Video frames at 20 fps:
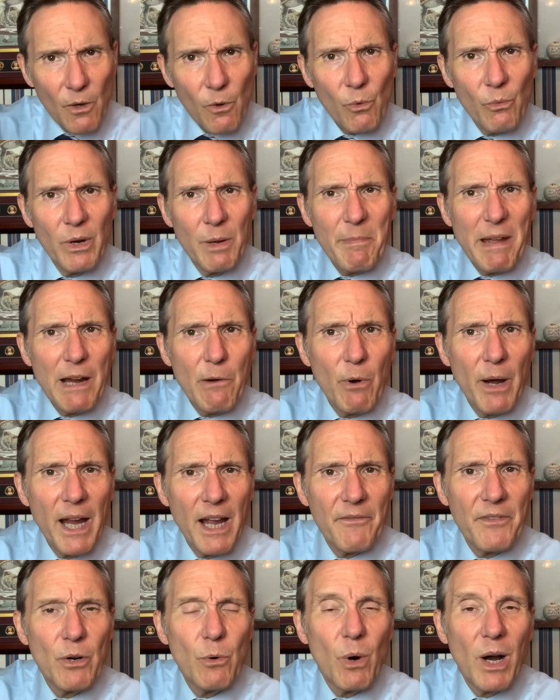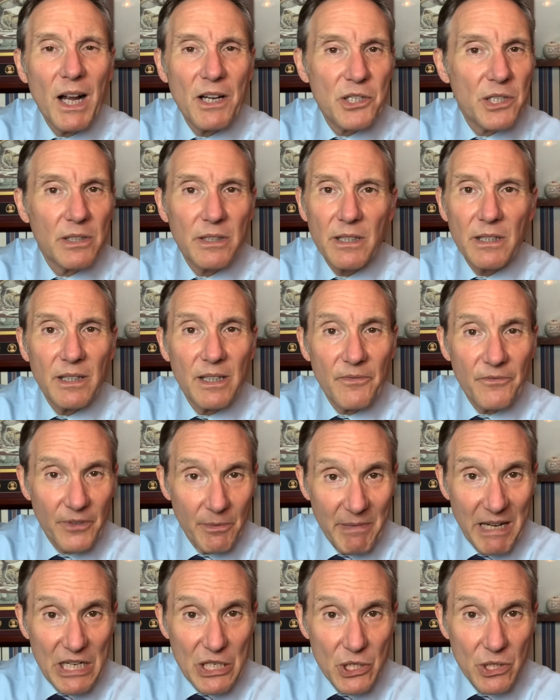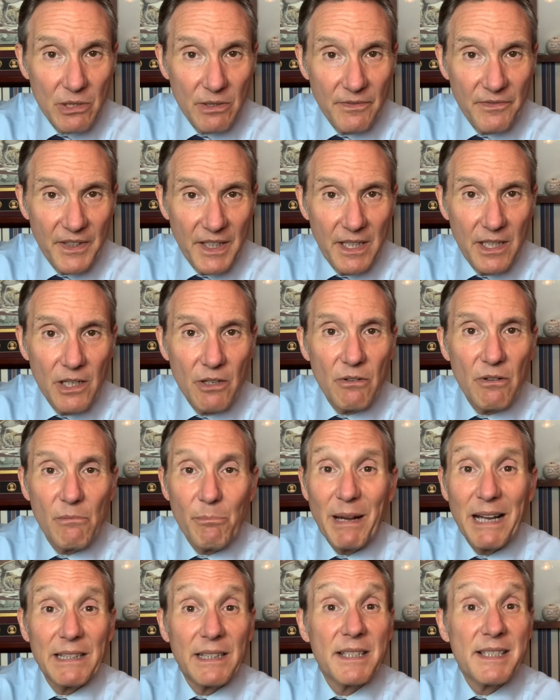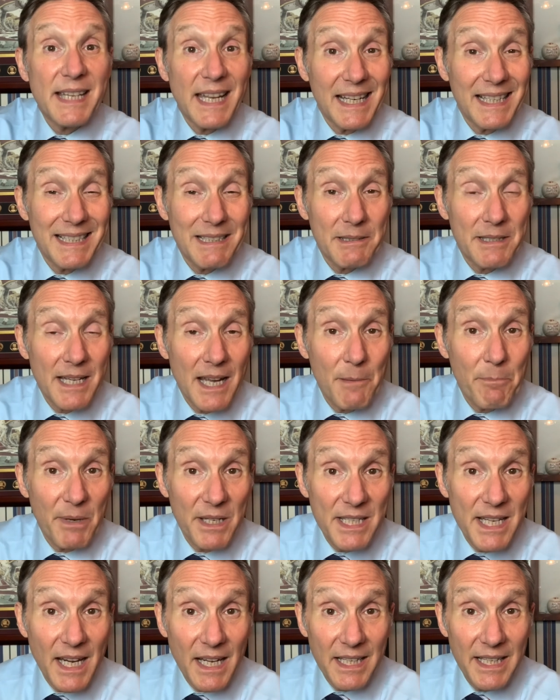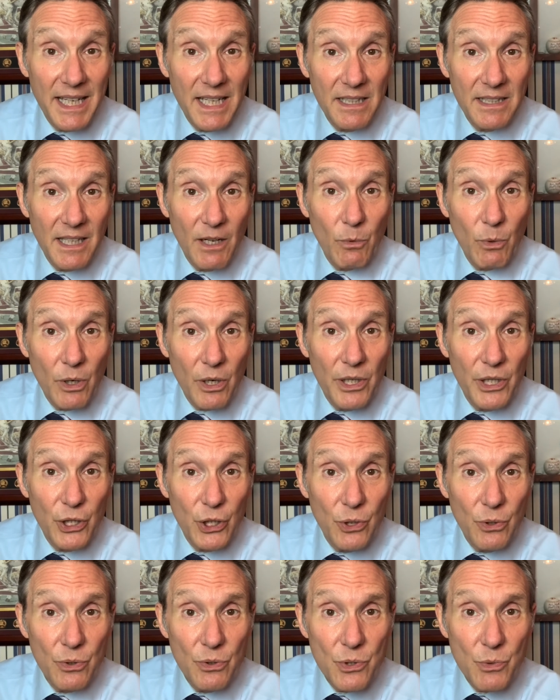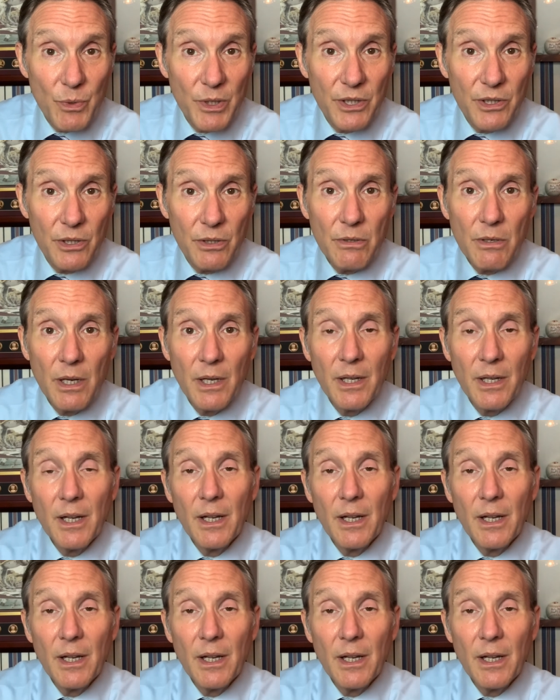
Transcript: We may have you watch a little informational video about the type of technique that we're going to use with you.